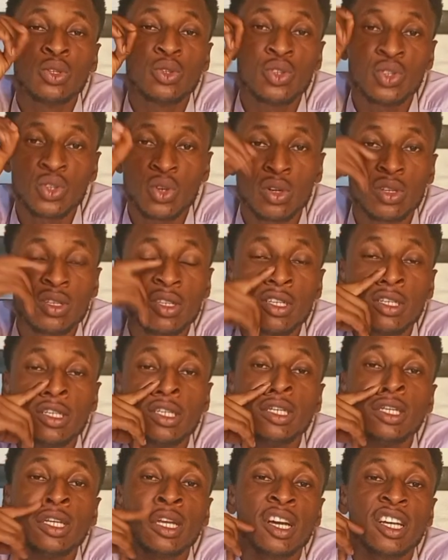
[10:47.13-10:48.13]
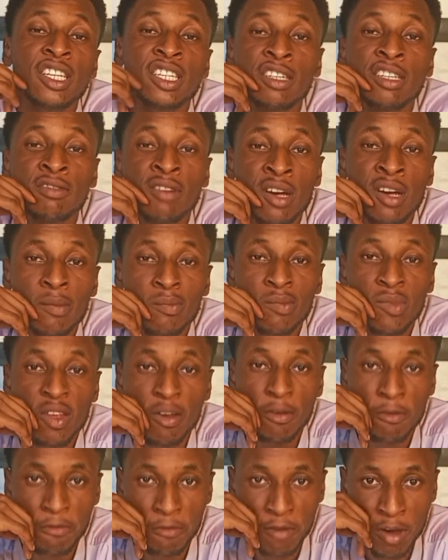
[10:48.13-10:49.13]
to succeed in cassava
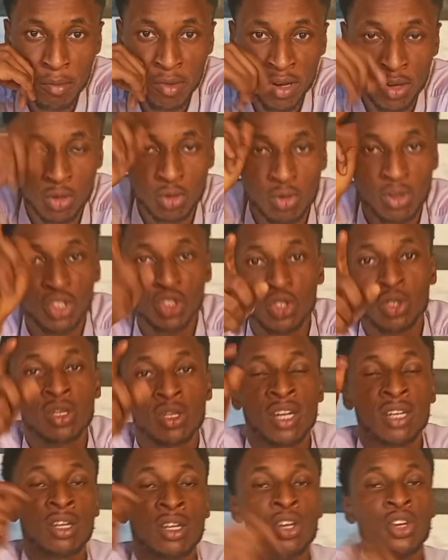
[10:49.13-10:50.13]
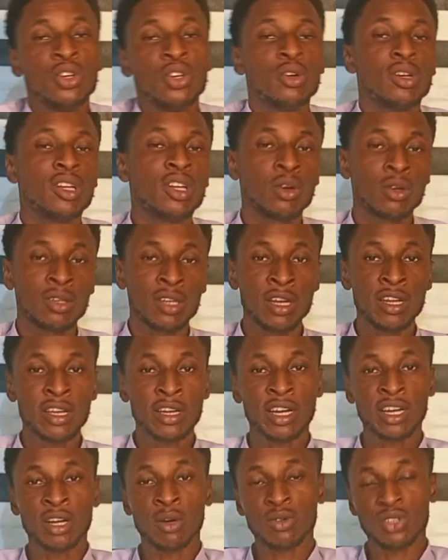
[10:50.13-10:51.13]
farming. So ensure that you click on the
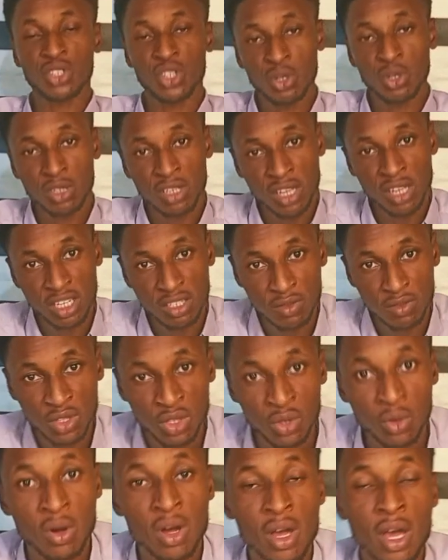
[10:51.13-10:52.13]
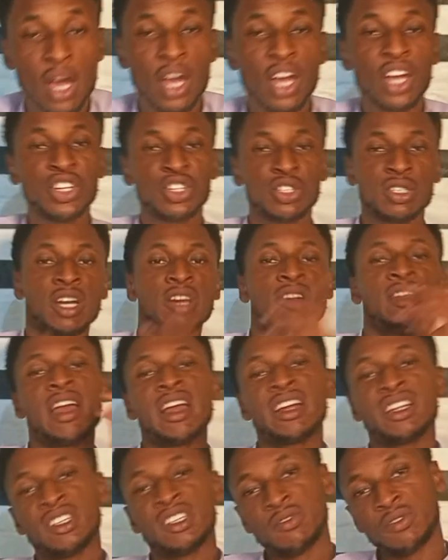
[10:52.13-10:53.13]
link, and I'll see you in the next video. Ensure that you
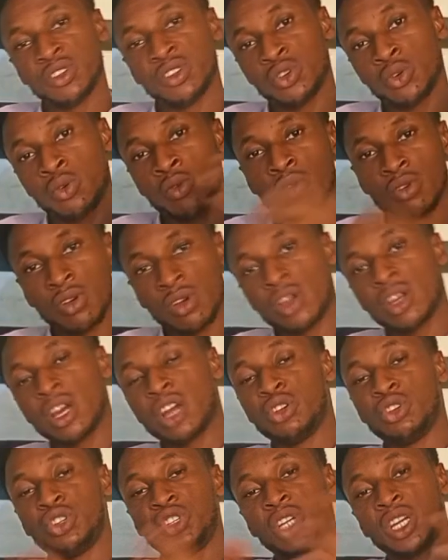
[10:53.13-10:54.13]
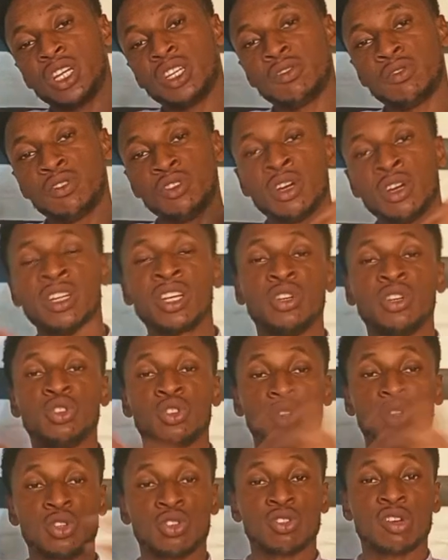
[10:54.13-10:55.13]
like this video and you share this video, and then
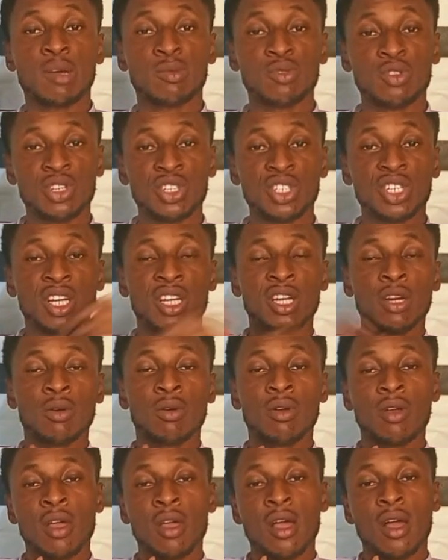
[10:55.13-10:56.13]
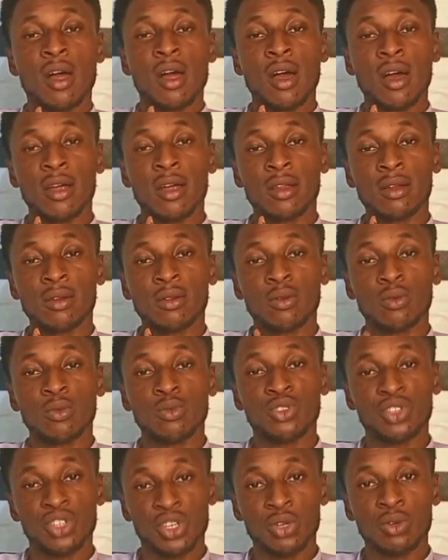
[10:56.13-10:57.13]
you subscribe to the channel, and
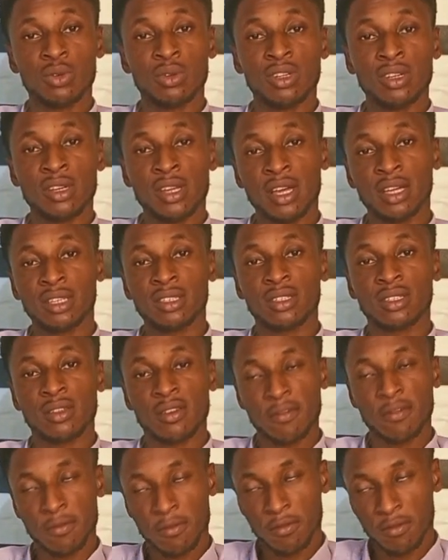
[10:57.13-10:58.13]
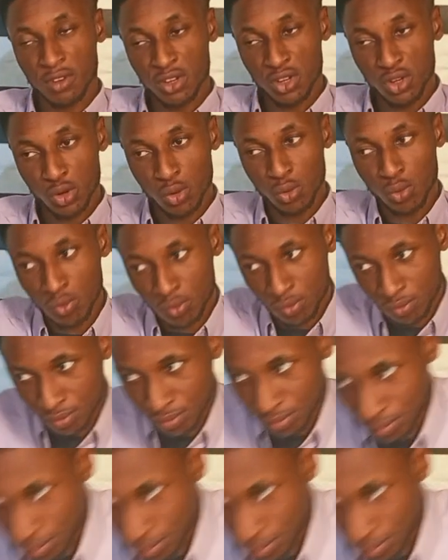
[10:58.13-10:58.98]
we'll see you in the next video.